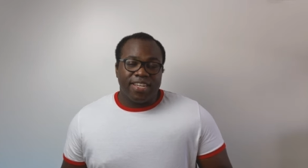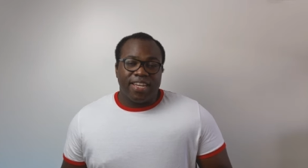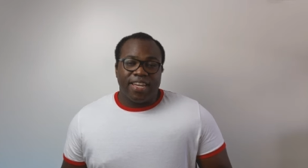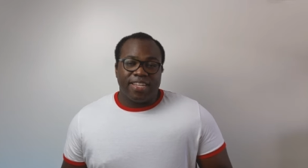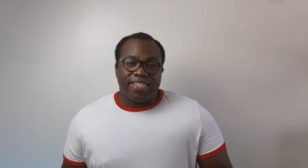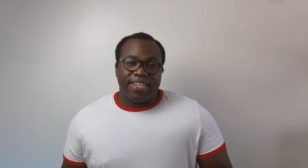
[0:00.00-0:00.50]

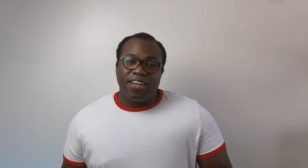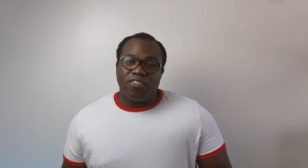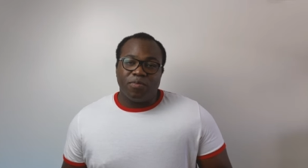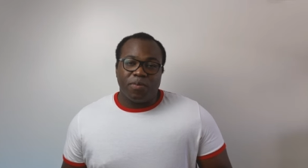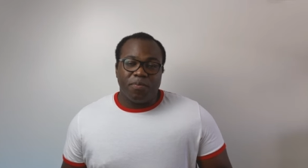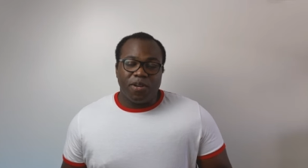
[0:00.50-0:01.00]
and sell
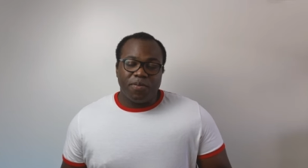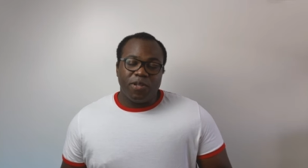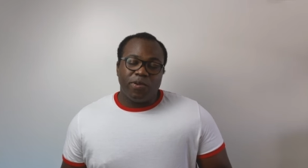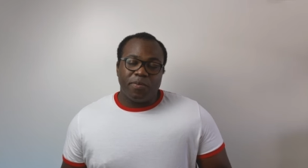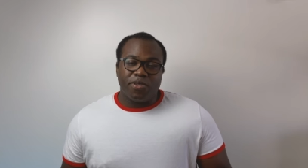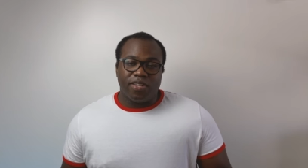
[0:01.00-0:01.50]
them on
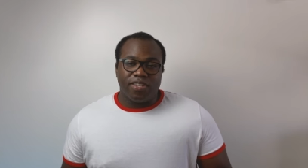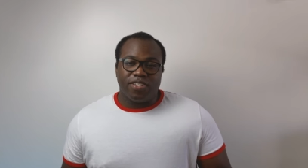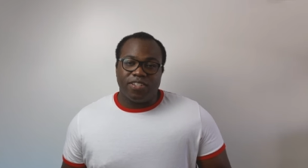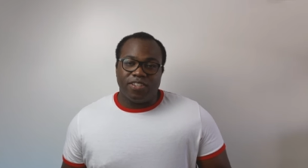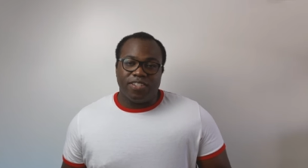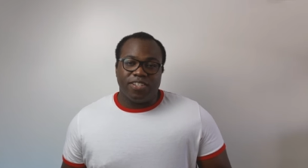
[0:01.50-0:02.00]
popular websites
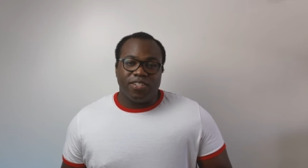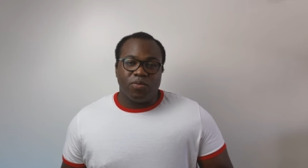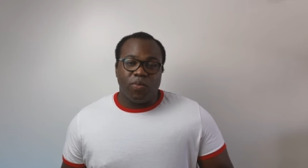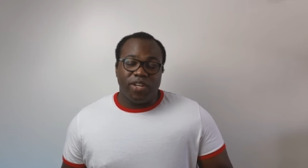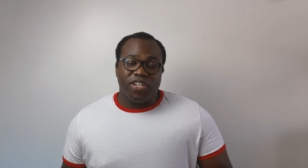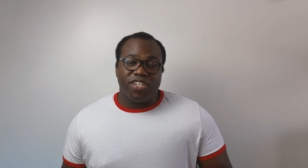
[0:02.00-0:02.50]
such
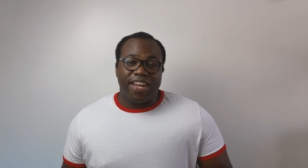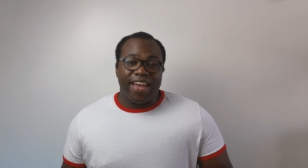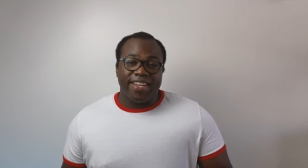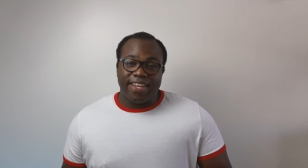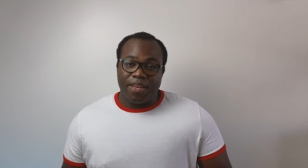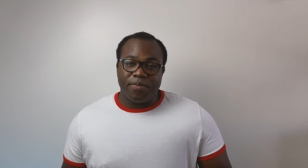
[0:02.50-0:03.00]
as Wish
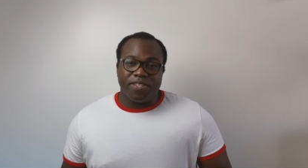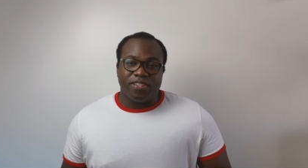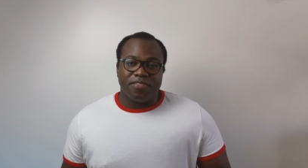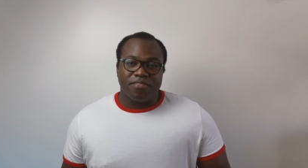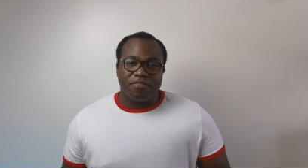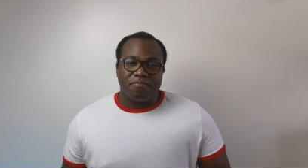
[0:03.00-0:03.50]
and Amazon.
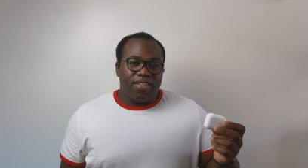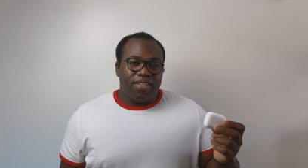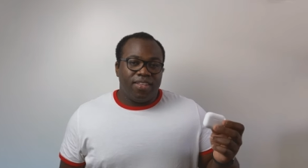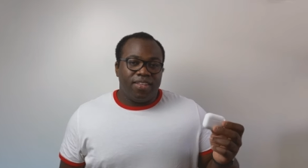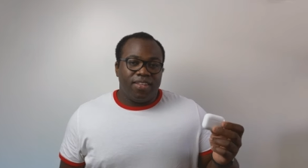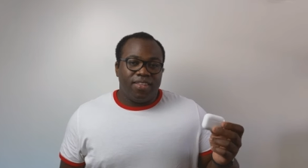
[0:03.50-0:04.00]

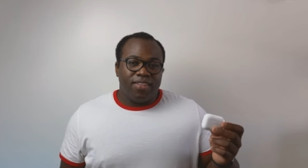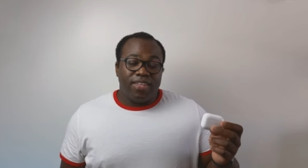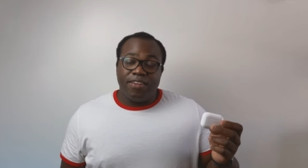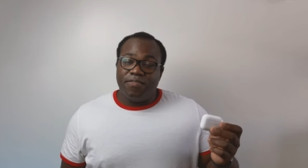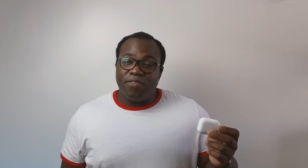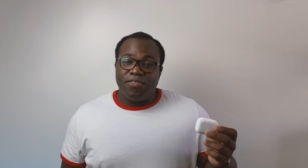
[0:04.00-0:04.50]
The
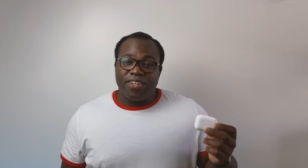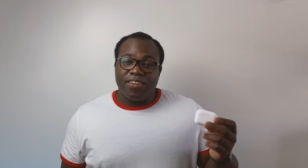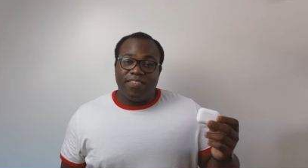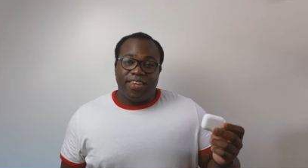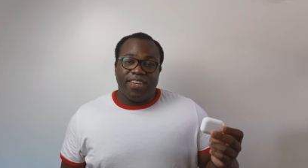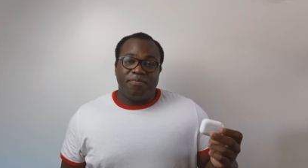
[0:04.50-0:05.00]
earphones I
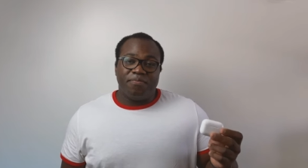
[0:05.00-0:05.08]
have here,